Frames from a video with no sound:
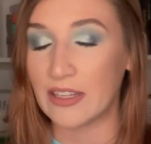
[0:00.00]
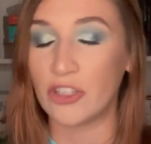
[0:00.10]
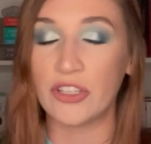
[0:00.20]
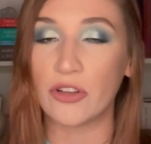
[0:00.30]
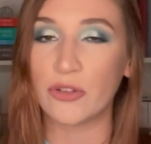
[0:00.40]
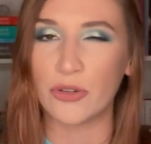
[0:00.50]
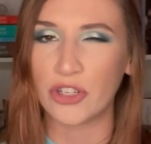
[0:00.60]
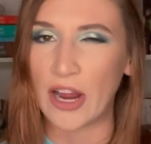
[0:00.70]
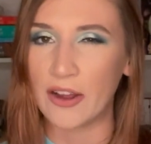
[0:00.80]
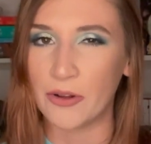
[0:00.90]
And she's also a
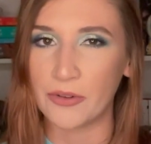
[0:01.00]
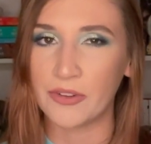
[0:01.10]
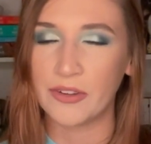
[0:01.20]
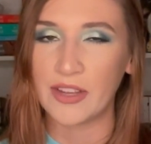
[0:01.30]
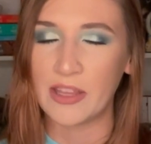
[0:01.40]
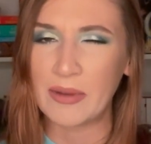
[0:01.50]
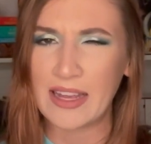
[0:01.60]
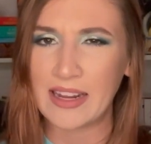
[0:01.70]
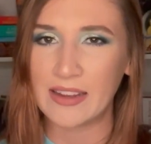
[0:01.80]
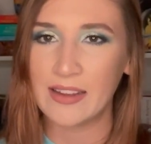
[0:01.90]
child in the
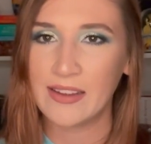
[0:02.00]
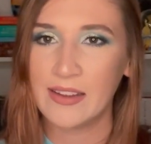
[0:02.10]
beginning.